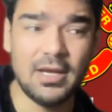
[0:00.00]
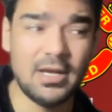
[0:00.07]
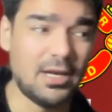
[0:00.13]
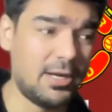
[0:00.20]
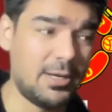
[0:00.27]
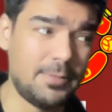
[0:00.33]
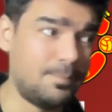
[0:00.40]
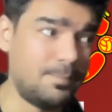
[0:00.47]

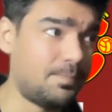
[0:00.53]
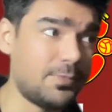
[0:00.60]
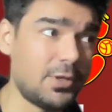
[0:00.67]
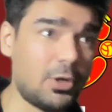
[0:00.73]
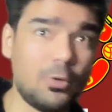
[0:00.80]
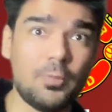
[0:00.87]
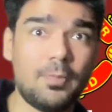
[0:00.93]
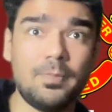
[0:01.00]

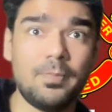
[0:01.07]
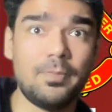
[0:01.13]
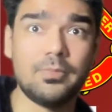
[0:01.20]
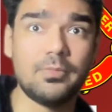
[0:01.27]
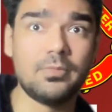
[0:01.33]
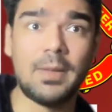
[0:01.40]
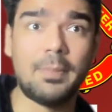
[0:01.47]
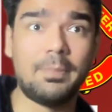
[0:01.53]

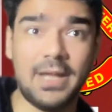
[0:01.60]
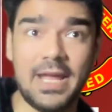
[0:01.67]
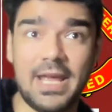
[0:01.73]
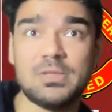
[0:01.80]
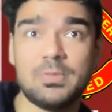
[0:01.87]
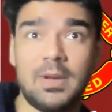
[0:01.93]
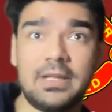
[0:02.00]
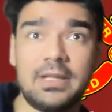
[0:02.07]
they play
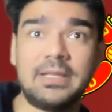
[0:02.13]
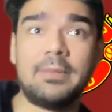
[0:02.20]
as well.